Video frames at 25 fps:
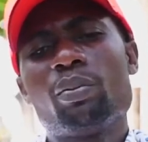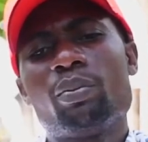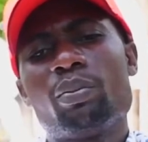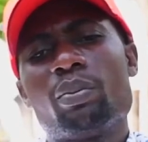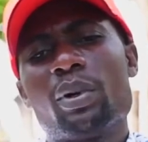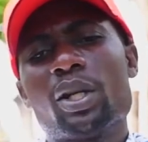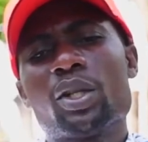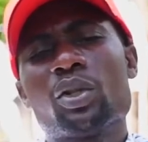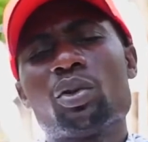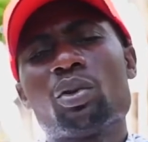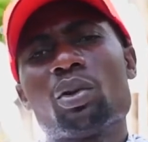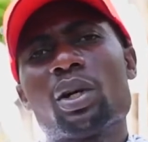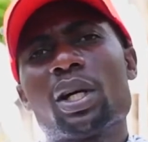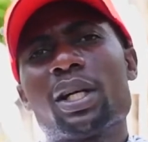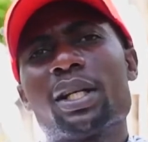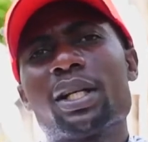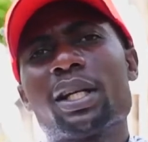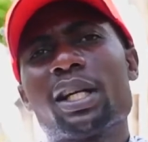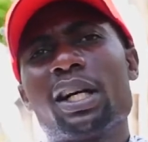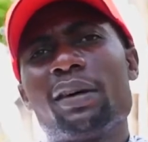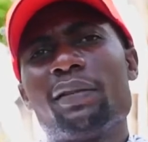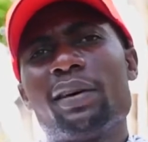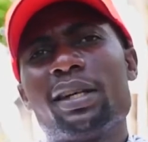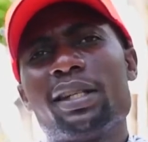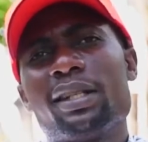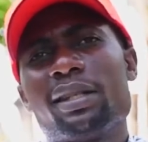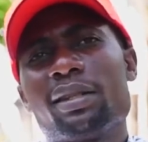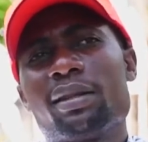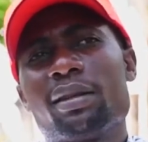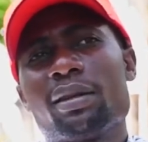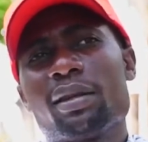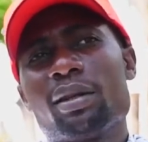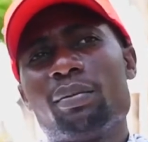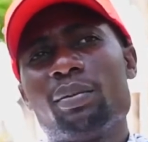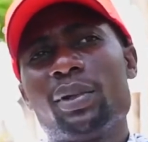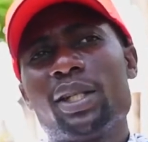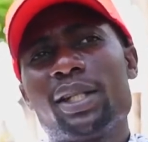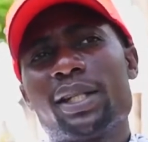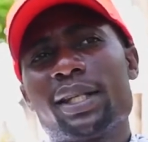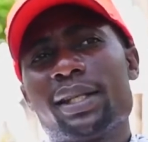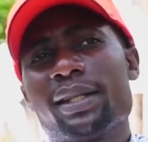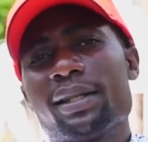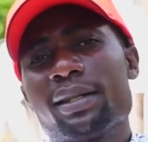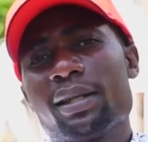but you can cover it 3 meters